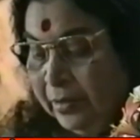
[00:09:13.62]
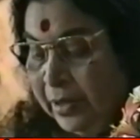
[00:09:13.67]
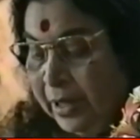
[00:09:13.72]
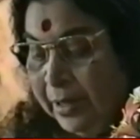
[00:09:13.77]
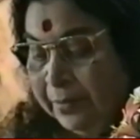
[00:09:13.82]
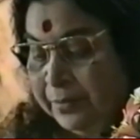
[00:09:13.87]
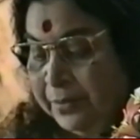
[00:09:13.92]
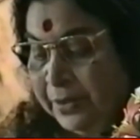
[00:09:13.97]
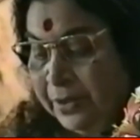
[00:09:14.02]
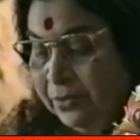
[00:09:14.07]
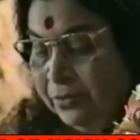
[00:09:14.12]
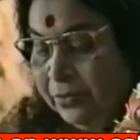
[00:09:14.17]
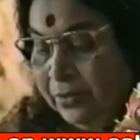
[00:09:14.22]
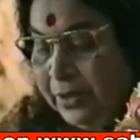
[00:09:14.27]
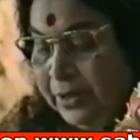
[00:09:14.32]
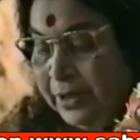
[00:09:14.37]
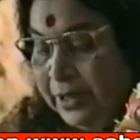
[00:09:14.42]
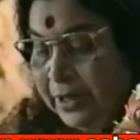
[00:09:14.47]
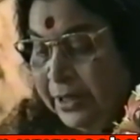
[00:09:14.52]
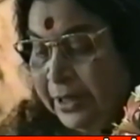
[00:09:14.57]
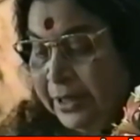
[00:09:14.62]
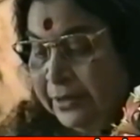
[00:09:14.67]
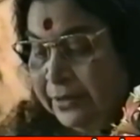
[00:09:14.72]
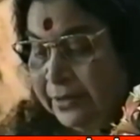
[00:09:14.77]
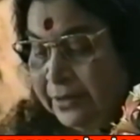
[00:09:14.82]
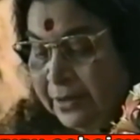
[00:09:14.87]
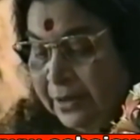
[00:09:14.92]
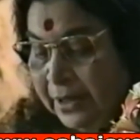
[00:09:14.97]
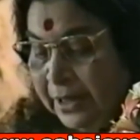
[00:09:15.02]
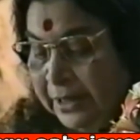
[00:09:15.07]
absolutely
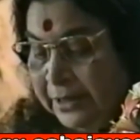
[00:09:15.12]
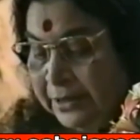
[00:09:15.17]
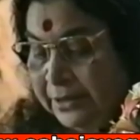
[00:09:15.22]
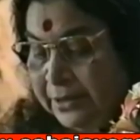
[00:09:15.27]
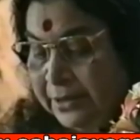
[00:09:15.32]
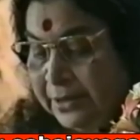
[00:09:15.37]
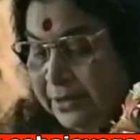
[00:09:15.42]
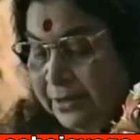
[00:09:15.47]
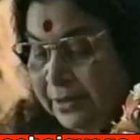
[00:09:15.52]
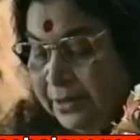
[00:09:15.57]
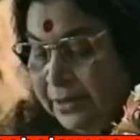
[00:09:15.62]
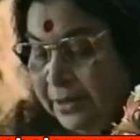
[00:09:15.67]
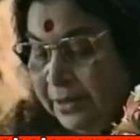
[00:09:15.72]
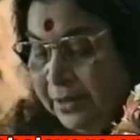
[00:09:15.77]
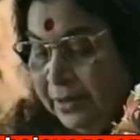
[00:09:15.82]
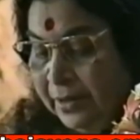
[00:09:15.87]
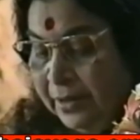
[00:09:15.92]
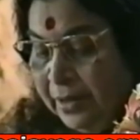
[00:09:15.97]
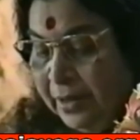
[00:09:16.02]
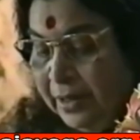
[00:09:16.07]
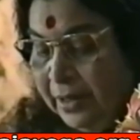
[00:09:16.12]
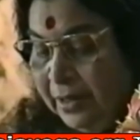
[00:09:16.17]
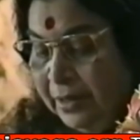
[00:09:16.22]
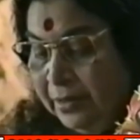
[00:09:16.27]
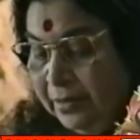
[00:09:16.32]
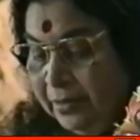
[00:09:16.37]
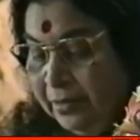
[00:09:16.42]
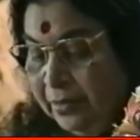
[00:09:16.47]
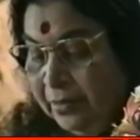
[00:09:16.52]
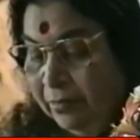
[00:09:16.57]
against Christ,
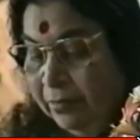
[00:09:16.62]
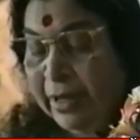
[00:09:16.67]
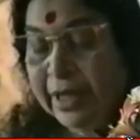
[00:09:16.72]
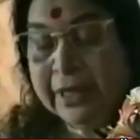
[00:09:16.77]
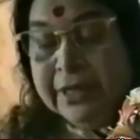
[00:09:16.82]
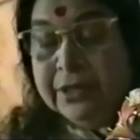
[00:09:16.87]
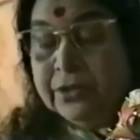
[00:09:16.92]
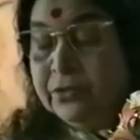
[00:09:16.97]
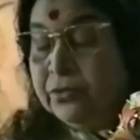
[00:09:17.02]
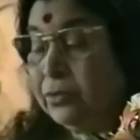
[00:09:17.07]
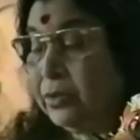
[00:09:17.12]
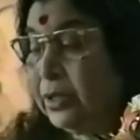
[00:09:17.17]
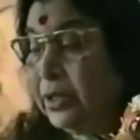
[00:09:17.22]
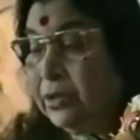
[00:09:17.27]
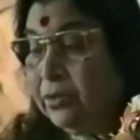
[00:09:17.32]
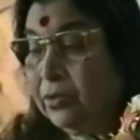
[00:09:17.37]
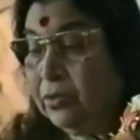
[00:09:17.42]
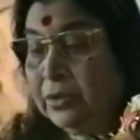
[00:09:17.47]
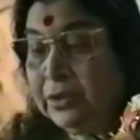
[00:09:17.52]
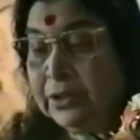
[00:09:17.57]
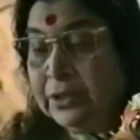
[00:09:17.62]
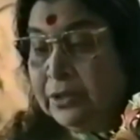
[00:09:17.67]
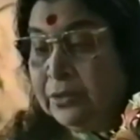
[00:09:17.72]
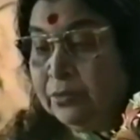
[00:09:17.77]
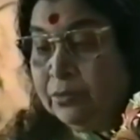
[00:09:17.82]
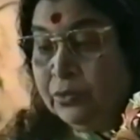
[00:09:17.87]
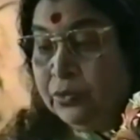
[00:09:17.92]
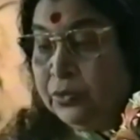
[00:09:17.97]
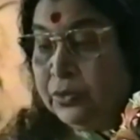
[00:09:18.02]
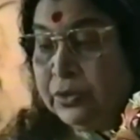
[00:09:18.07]
and managed to get all these
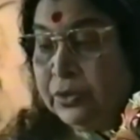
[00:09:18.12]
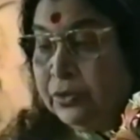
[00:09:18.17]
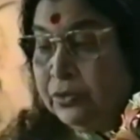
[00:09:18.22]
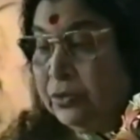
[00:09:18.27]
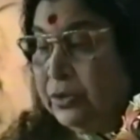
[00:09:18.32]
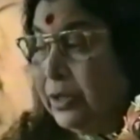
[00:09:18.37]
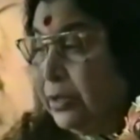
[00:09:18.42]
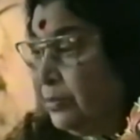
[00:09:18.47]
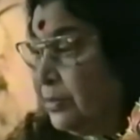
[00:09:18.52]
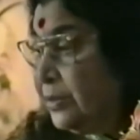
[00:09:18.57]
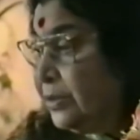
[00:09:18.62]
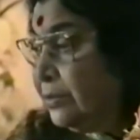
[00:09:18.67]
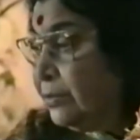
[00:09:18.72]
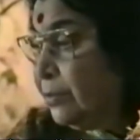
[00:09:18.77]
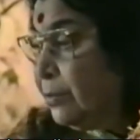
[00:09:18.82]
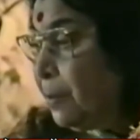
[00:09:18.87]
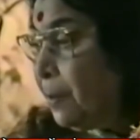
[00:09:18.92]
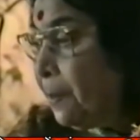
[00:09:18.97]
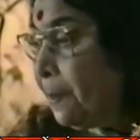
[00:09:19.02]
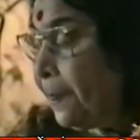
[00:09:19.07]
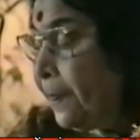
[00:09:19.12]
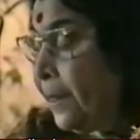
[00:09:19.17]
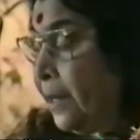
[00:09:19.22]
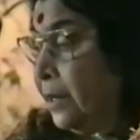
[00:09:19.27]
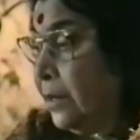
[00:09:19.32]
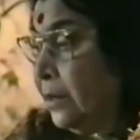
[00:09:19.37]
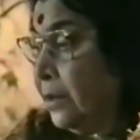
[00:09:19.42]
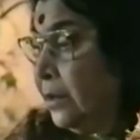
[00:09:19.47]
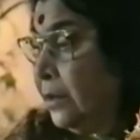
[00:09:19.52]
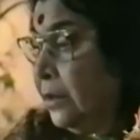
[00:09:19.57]
booths into themselves.
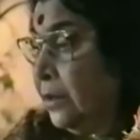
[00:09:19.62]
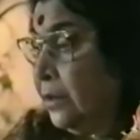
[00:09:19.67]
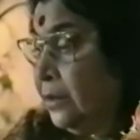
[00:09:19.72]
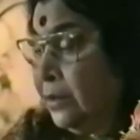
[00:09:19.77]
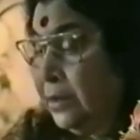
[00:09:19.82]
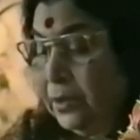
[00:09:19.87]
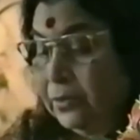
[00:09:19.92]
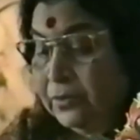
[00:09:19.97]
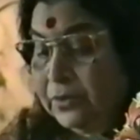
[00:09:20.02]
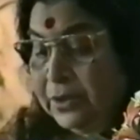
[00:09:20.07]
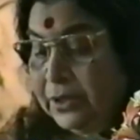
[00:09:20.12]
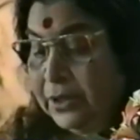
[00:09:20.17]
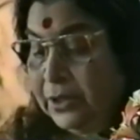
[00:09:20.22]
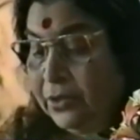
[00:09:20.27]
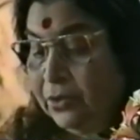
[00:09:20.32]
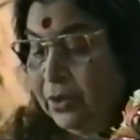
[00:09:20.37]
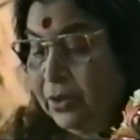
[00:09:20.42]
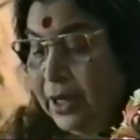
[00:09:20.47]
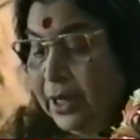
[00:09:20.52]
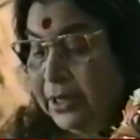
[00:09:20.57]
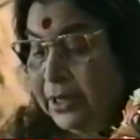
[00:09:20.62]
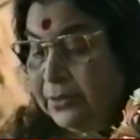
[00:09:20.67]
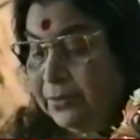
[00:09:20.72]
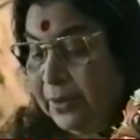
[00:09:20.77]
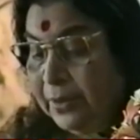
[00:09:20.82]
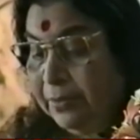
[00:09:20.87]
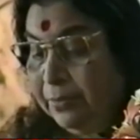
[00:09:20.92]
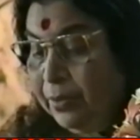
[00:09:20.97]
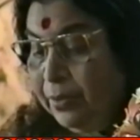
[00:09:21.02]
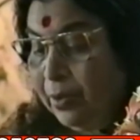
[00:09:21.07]
Now Sahaja has
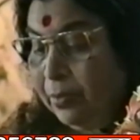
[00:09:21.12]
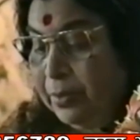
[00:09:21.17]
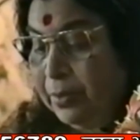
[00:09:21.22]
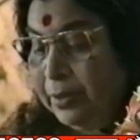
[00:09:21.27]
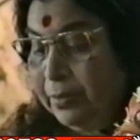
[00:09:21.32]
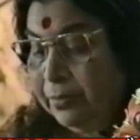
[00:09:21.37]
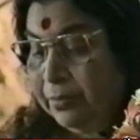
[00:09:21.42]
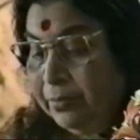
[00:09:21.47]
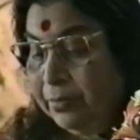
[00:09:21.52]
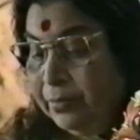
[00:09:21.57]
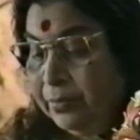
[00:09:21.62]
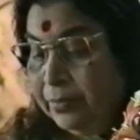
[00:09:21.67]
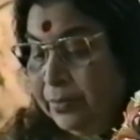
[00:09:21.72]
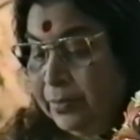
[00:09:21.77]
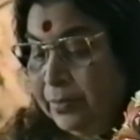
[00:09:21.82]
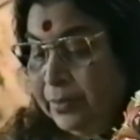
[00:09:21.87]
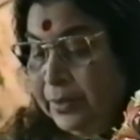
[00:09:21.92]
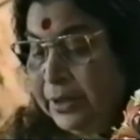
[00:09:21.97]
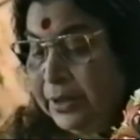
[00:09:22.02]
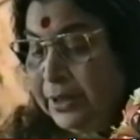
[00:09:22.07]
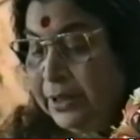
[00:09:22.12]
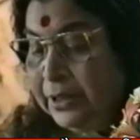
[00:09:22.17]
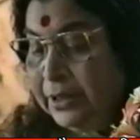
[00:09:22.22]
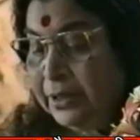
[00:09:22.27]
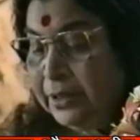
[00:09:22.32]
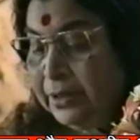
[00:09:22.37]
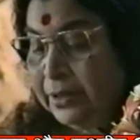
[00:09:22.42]
one problem in